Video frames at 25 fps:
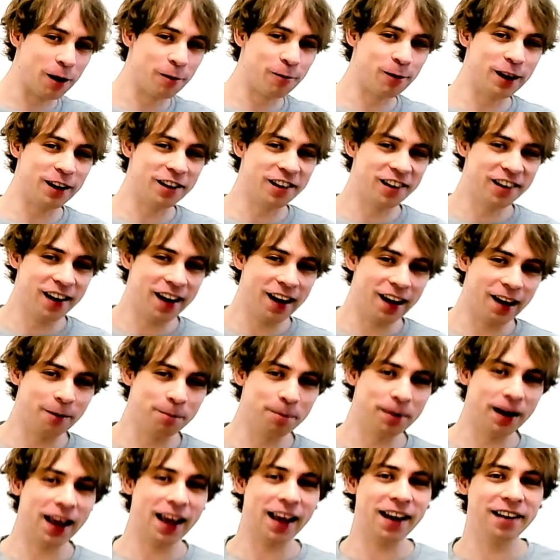we share
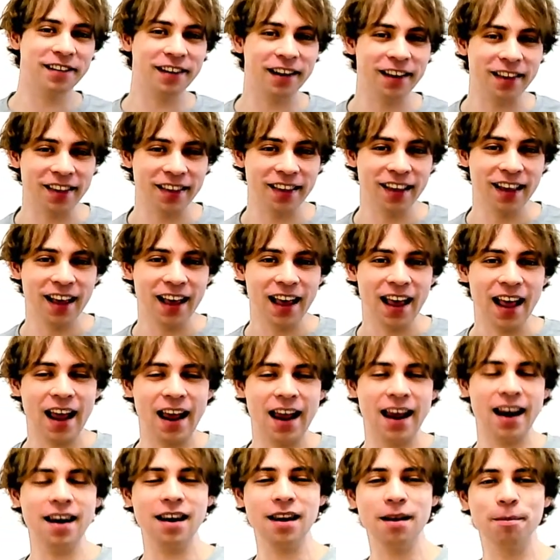pages
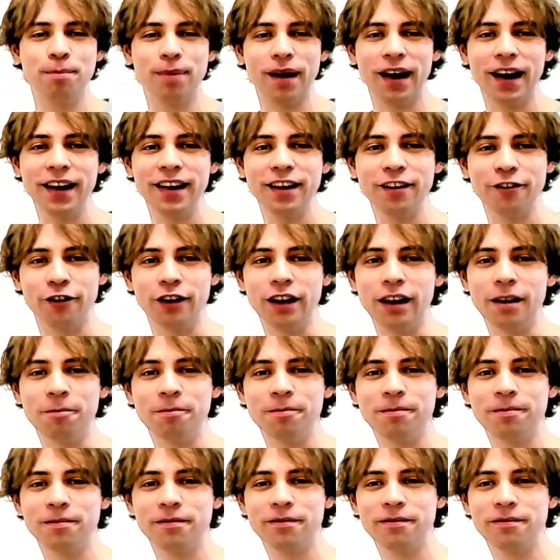in the binary.
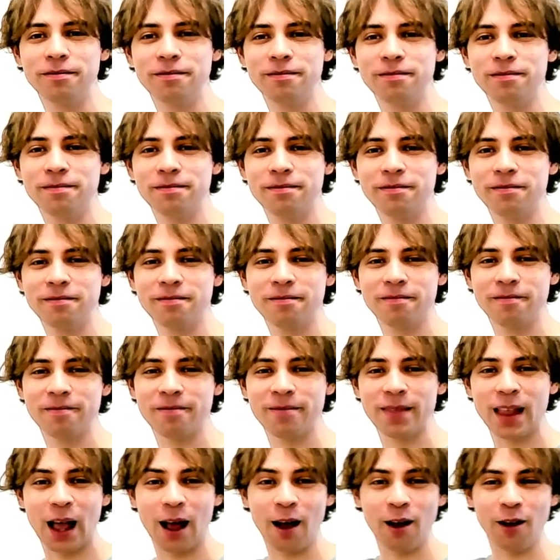
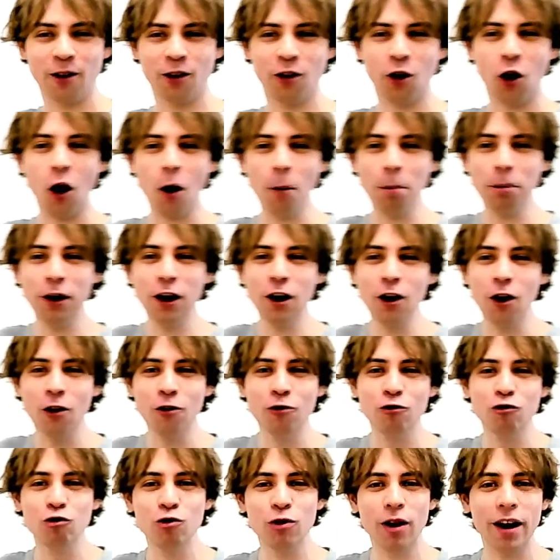Copy
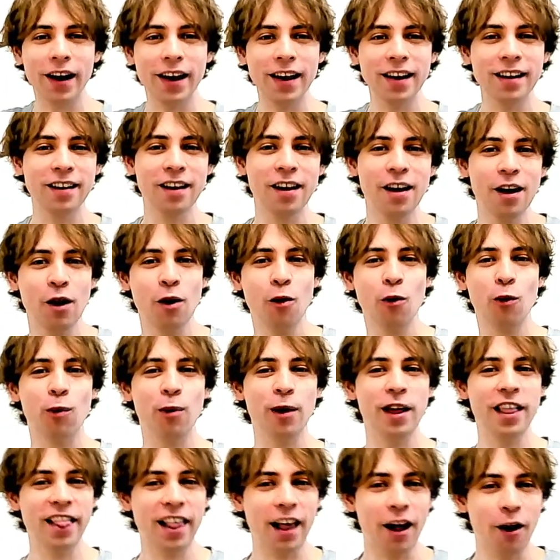on write
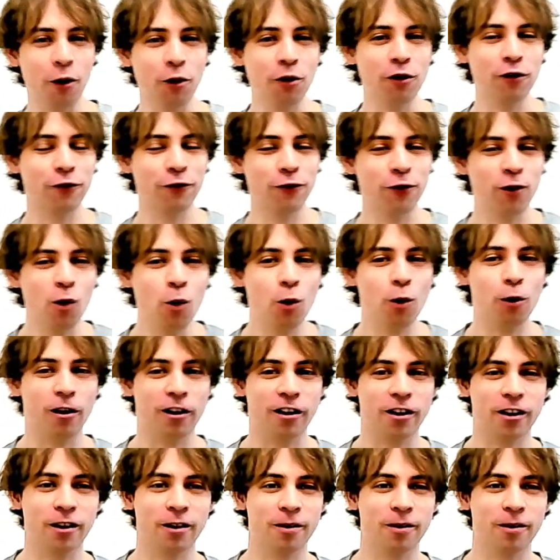without fork.